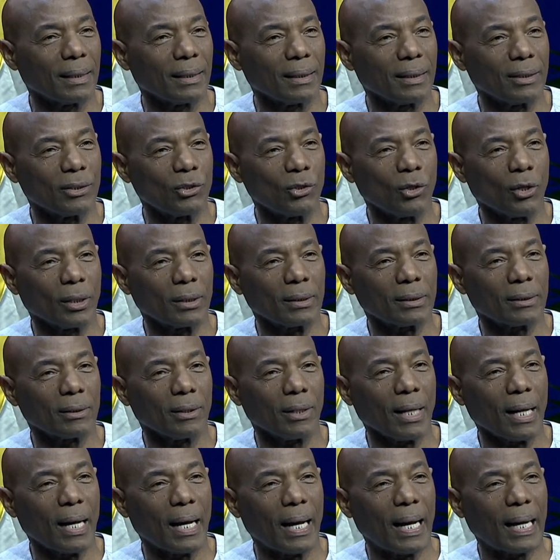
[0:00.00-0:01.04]
it is not
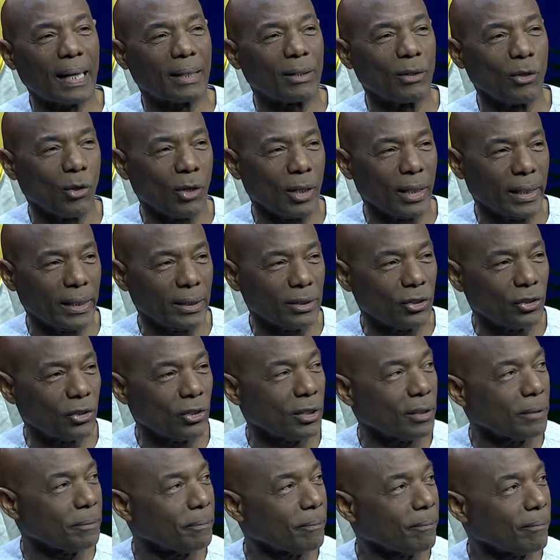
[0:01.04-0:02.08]

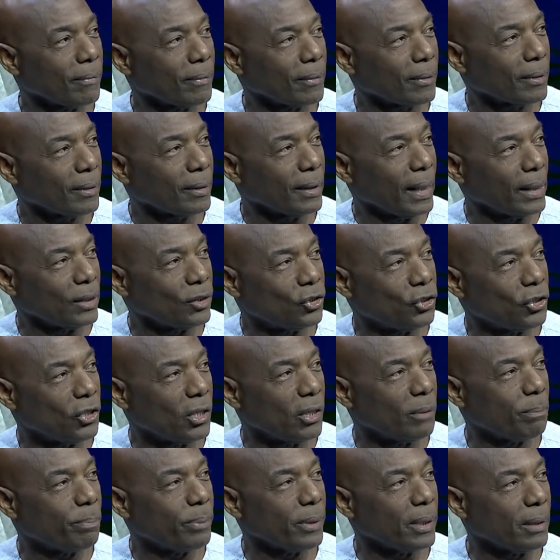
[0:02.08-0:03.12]
acknowledged that
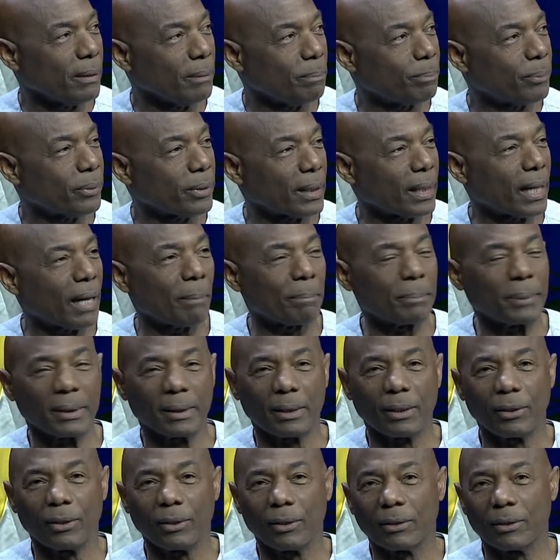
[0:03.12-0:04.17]
GDP per
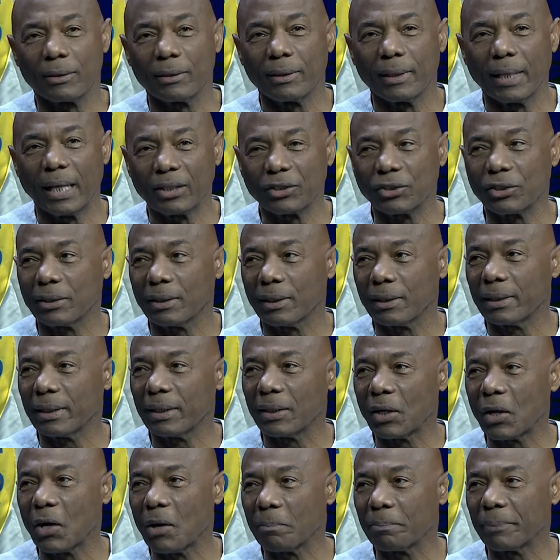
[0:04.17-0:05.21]
capita or national
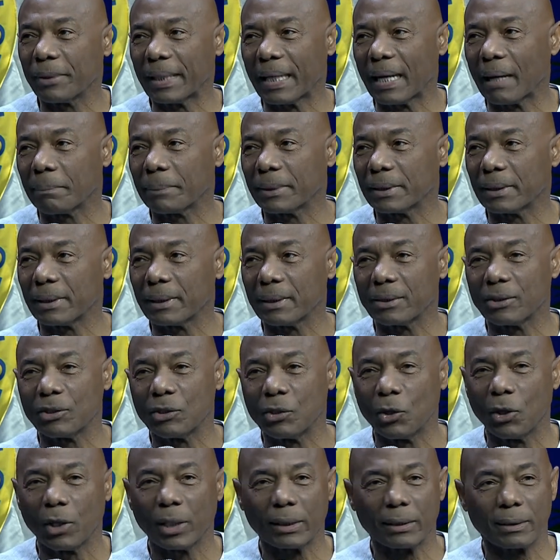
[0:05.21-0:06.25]
income per capita is
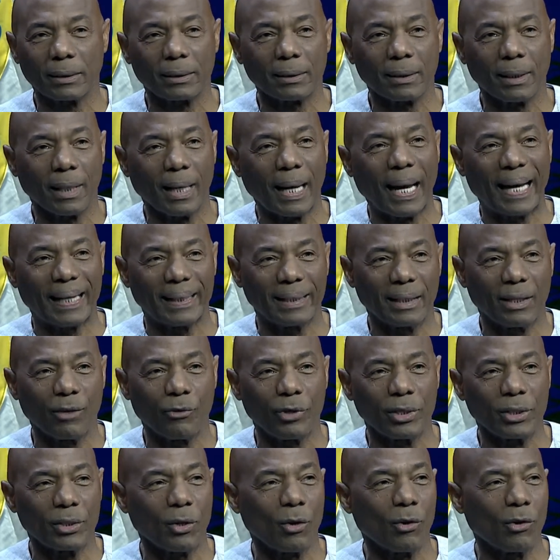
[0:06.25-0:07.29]
not
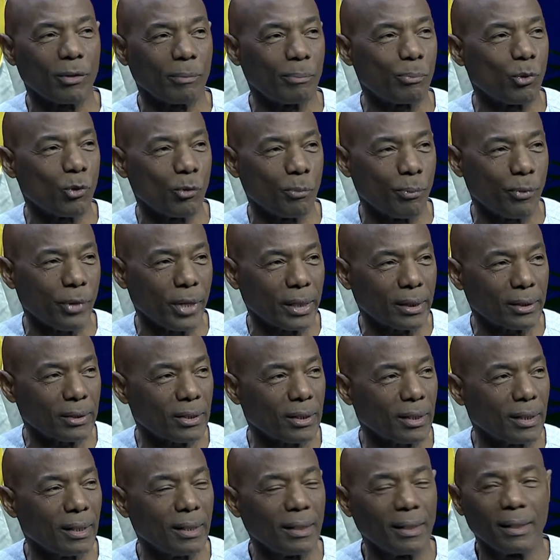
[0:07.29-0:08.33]
adequate or appropriate.
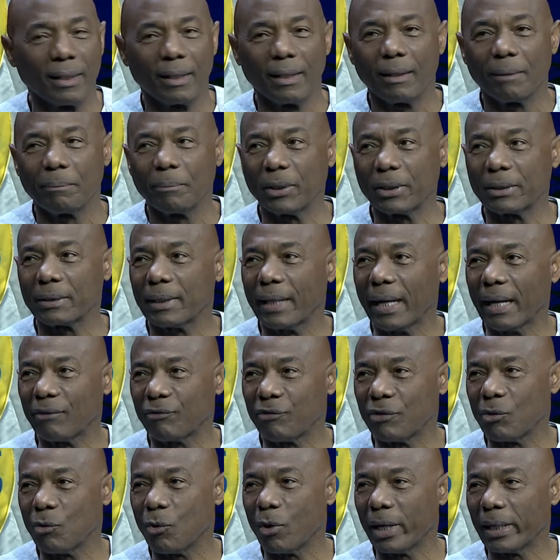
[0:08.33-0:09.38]
But
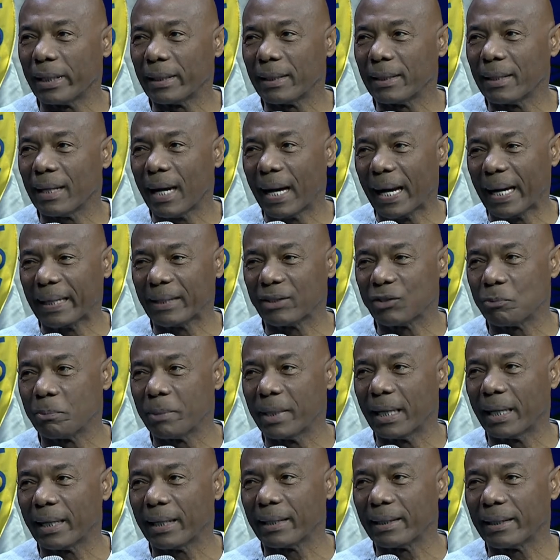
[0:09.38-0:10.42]
everyone hides
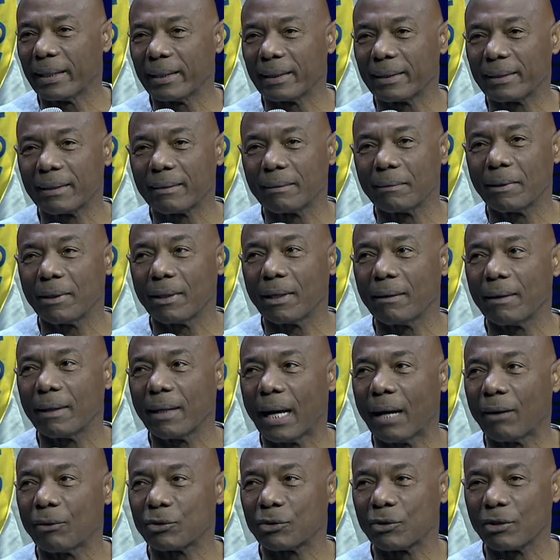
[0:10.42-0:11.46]
behind it
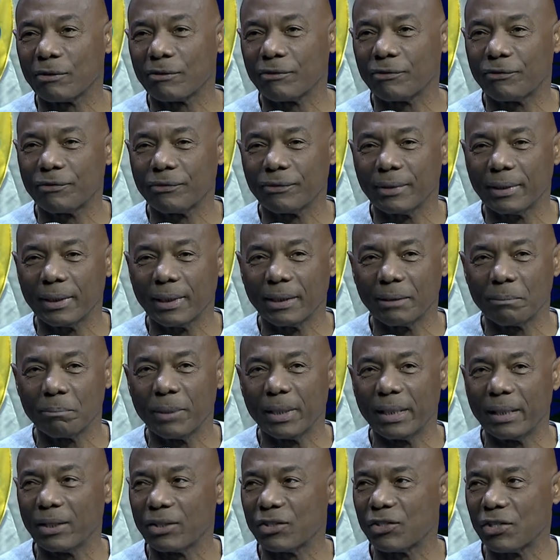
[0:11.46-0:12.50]
out of it
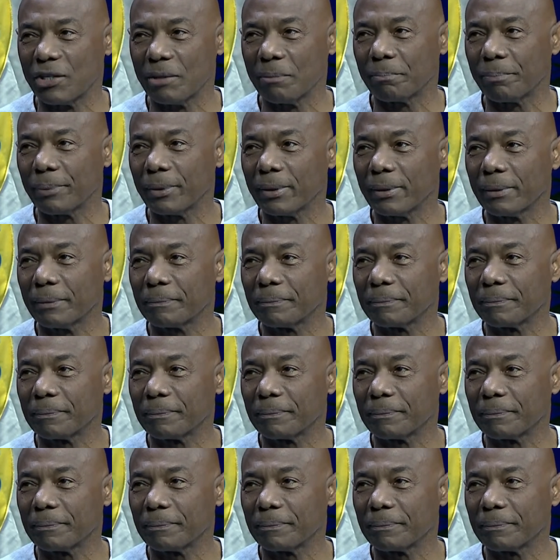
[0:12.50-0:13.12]
being simple.